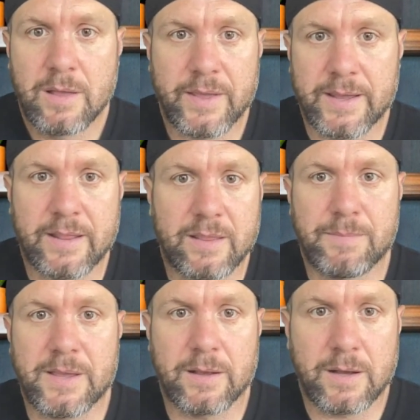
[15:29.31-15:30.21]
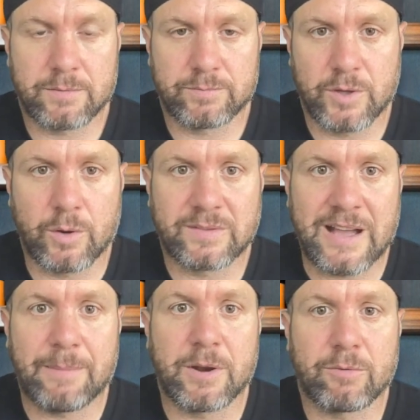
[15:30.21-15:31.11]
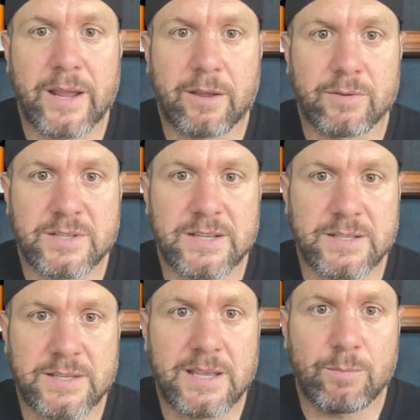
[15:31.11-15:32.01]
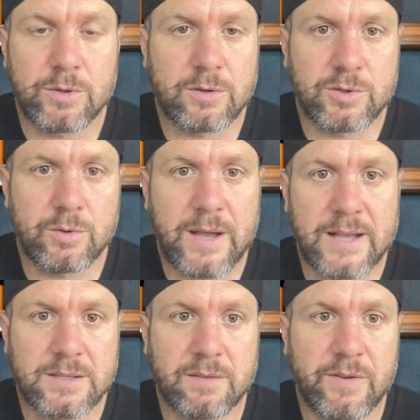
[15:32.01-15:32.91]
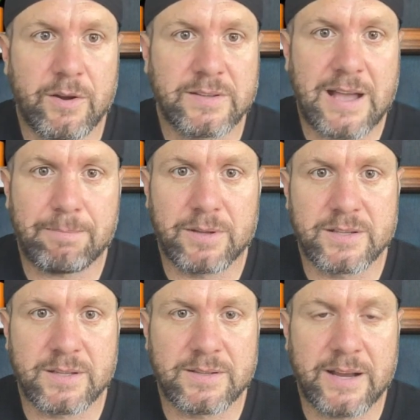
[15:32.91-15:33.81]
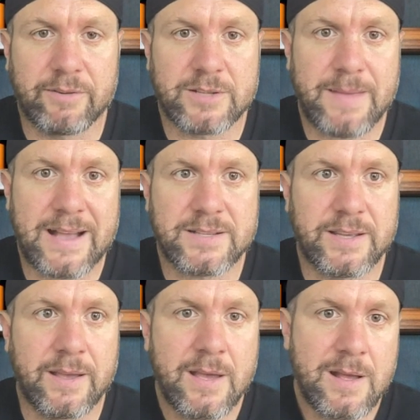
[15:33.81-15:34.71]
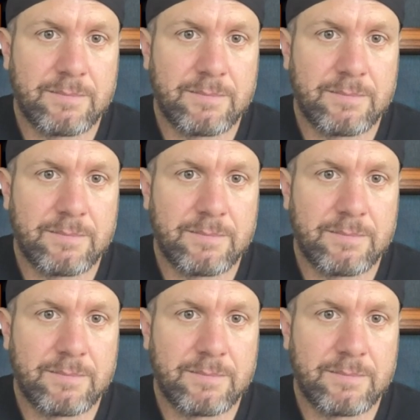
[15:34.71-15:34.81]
They could end up being a dominant regular season team with those two guys at the very top, plus a Tyrese Maxey,